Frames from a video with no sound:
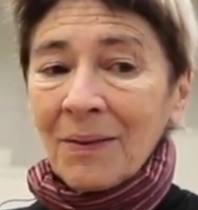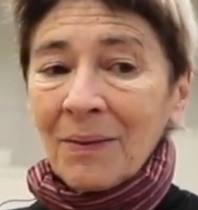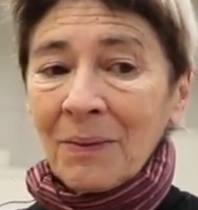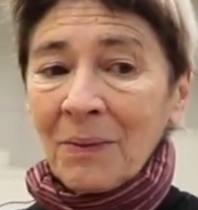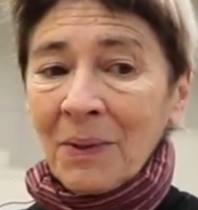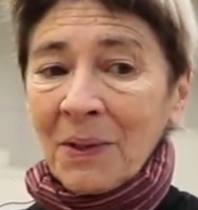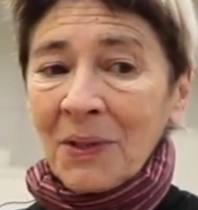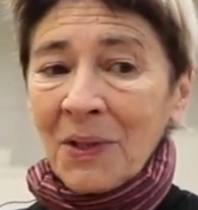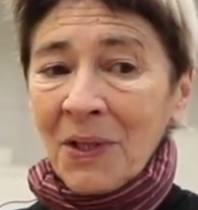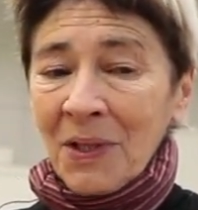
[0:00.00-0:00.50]

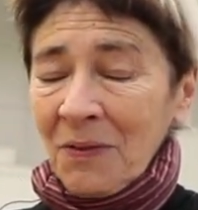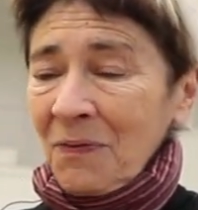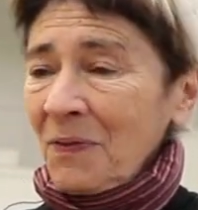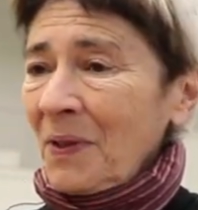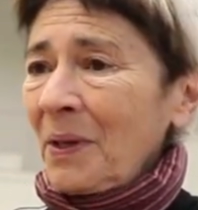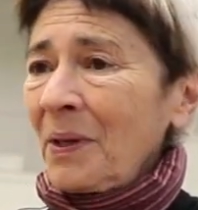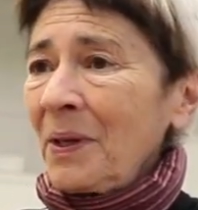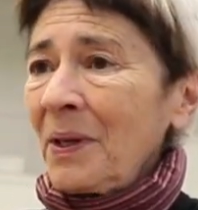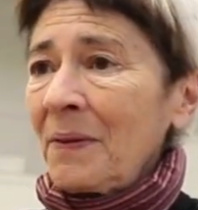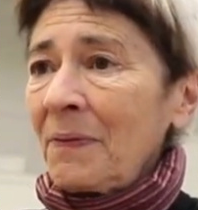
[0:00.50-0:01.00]
we're just
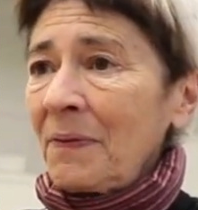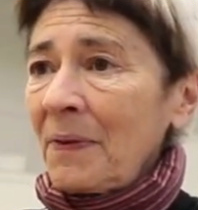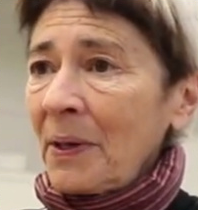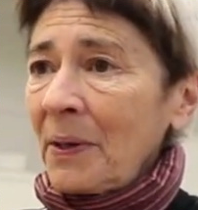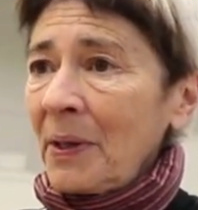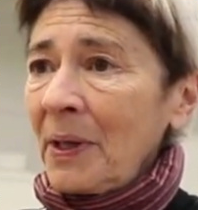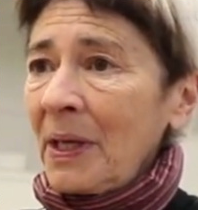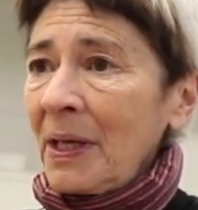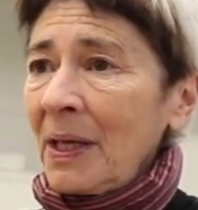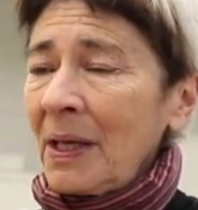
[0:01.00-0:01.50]
very,
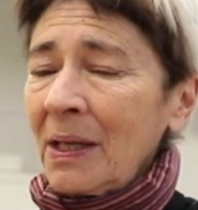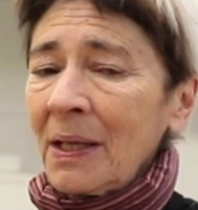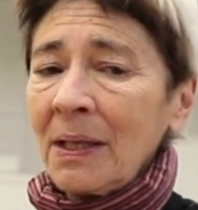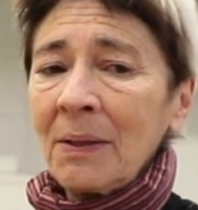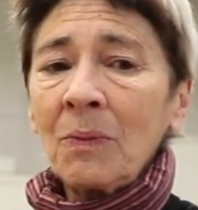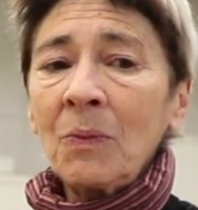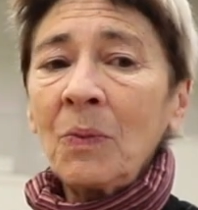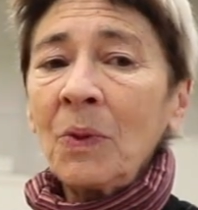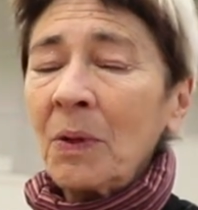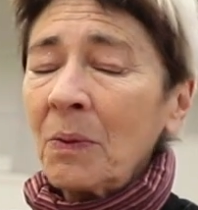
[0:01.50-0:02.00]
very,
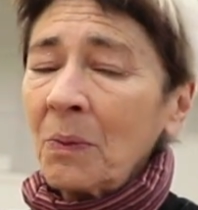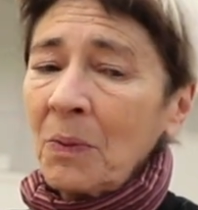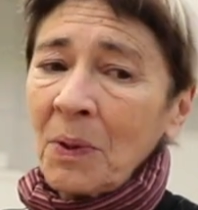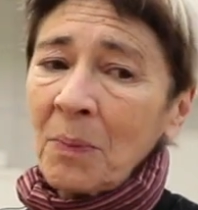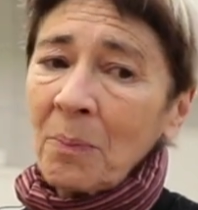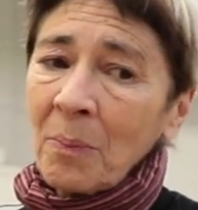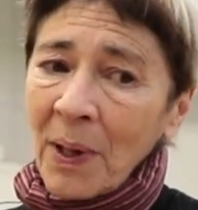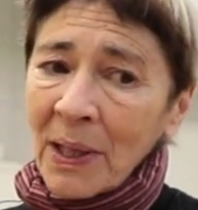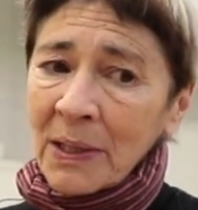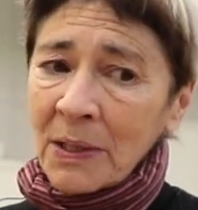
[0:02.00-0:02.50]
we're
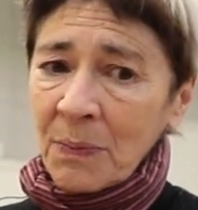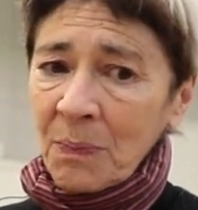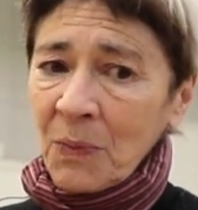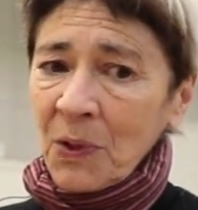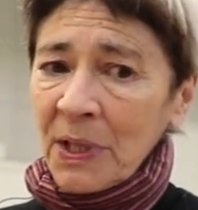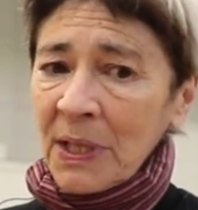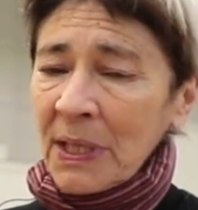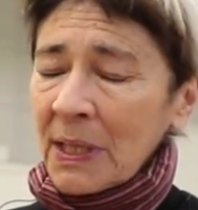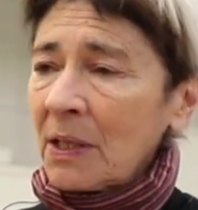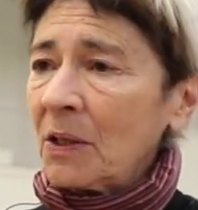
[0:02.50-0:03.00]
much
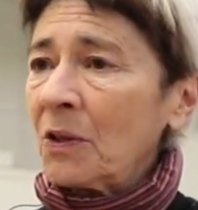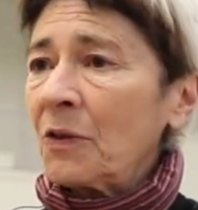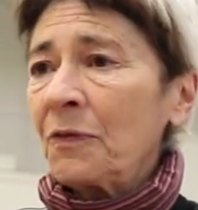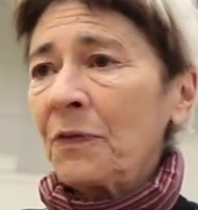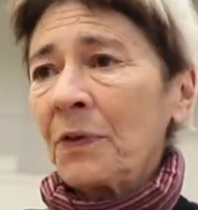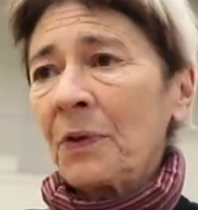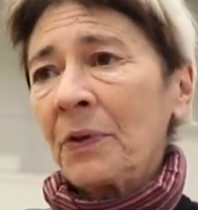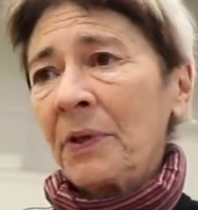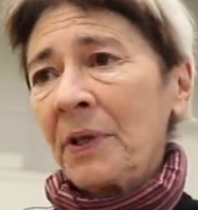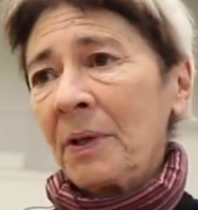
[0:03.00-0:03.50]
more
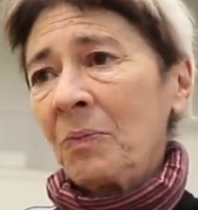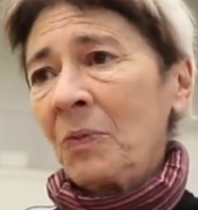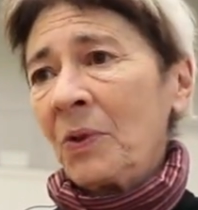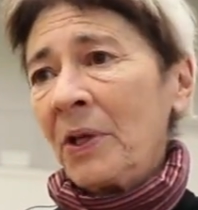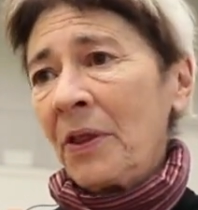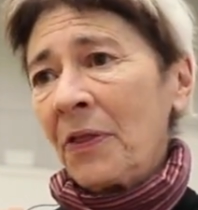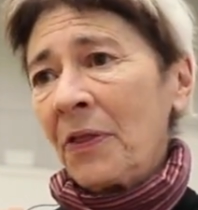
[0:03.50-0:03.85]
skillful than we